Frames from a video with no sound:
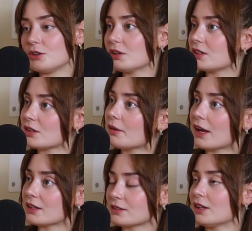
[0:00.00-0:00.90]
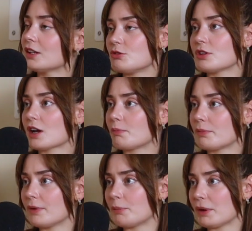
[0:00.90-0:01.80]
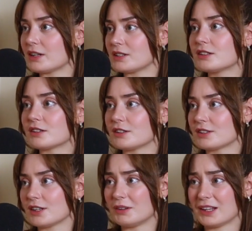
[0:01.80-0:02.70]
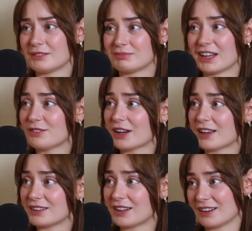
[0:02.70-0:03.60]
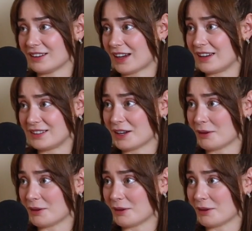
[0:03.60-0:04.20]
you didn't do it. It's not like you took up a pair of scissors and you were like, I've got an idea